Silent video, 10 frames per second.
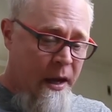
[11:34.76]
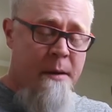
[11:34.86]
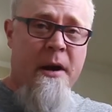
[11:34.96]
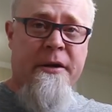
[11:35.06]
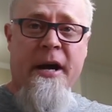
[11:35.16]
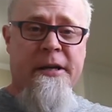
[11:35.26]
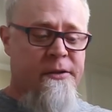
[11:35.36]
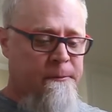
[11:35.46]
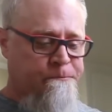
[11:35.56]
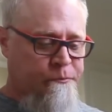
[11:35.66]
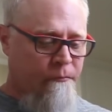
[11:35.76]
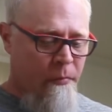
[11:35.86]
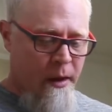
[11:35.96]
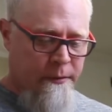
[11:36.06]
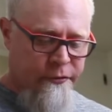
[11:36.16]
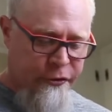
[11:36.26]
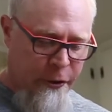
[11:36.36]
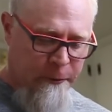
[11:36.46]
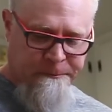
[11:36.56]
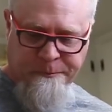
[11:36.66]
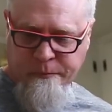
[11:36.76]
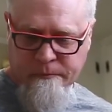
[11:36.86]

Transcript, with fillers: Came out nice. So,